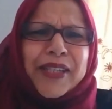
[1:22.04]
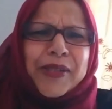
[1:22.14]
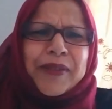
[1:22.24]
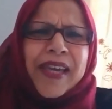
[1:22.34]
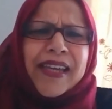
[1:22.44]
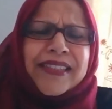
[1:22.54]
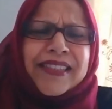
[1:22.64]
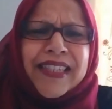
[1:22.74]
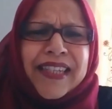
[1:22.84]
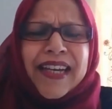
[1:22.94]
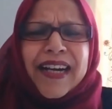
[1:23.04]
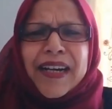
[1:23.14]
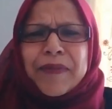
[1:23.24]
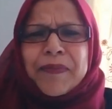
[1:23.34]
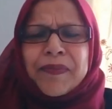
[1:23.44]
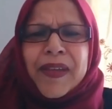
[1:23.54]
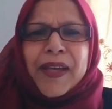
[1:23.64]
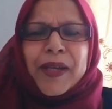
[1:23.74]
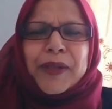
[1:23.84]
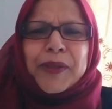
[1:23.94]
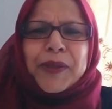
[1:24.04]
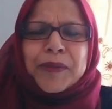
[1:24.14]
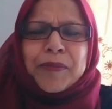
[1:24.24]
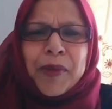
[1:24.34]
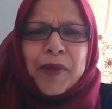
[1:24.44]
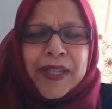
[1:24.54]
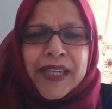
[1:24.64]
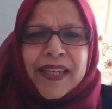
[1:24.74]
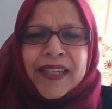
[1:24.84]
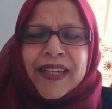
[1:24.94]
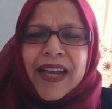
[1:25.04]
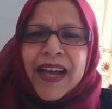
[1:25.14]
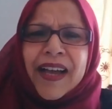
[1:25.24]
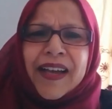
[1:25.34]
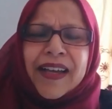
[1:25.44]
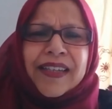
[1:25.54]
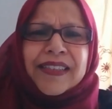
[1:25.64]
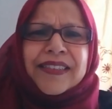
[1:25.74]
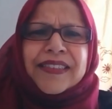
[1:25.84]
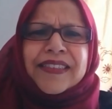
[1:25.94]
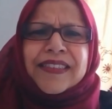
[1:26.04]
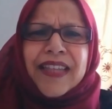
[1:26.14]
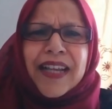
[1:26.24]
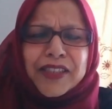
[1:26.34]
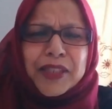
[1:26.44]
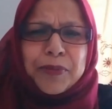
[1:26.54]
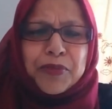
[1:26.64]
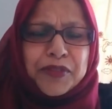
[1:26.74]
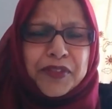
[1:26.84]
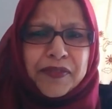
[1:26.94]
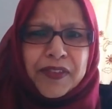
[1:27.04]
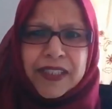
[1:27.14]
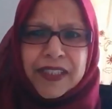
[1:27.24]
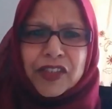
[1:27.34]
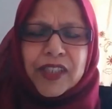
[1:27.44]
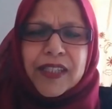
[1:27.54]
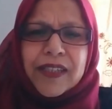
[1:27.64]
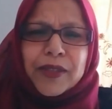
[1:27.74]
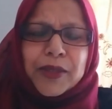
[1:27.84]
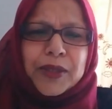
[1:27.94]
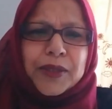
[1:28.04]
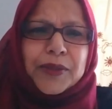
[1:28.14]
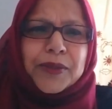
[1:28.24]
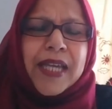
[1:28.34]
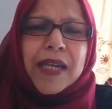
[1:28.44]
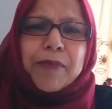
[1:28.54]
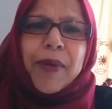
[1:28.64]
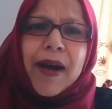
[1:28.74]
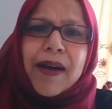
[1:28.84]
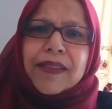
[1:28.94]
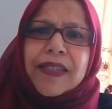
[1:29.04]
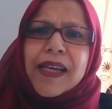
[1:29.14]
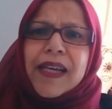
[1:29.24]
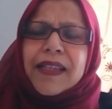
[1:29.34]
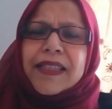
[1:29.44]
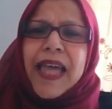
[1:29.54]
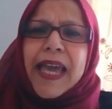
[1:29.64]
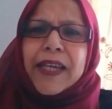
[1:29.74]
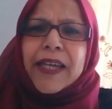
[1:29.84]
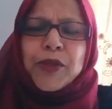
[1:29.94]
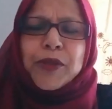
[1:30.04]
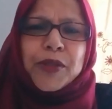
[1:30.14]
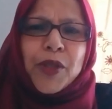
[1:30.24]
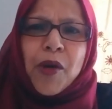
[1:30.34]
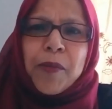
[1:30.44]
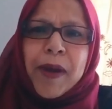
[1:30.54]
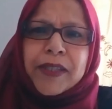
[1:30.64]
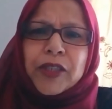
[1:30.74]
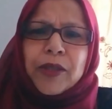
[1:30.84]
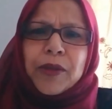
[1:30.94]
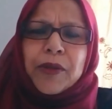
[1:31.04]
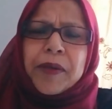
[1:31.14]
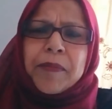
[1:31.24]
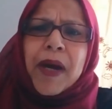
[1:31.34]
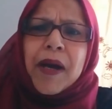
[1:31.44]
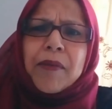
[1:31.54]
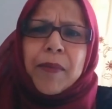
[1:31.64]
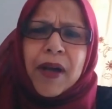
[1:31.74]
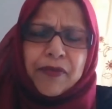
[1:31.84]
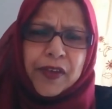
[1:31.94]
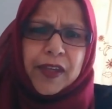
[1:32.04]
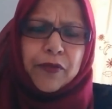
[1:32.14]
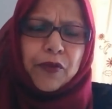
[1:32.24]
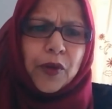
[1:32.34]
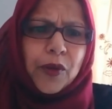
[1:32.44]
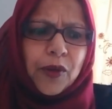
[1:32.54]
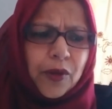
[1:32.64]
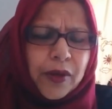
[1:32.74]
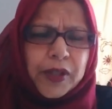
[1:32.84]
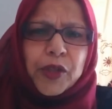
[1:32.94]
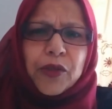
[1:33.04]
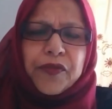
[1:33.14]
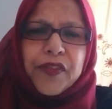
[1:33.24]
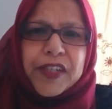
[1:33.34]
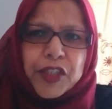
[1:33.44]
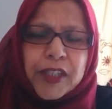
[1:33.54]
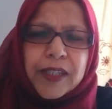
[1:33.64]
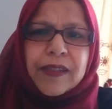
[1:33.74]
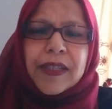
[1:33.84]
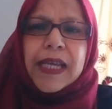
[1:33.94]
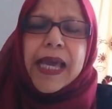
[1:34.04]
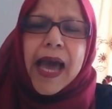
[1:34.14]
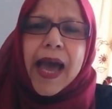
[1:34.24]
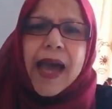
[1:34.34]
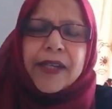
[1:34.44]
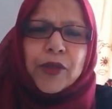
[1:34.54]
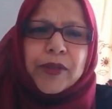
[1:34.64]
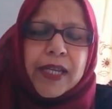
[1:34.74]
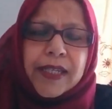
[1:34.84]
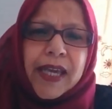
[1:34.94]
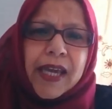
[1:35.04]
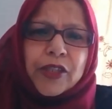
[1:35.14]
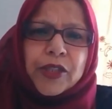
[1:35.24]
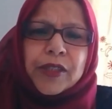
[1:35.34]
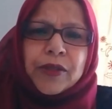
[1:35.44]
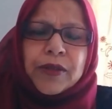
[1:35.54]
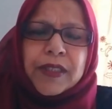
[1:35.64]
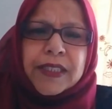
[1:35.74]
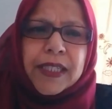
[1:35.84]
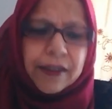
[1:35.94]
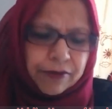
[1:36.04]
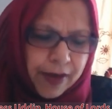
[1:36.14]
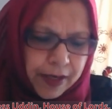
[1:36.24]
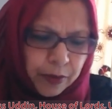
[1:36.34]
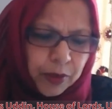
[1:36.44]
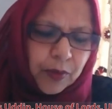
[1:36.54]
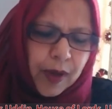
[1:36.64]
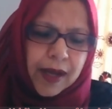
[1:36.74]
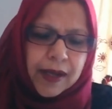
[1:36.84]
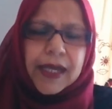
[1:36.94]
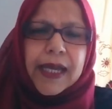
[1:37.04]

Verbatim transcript: you, Katie. Um, good morning. Uh, it's such a privilege to take part Thank you so much, Laura Murphy, for your vision and your dedication to this incredible work.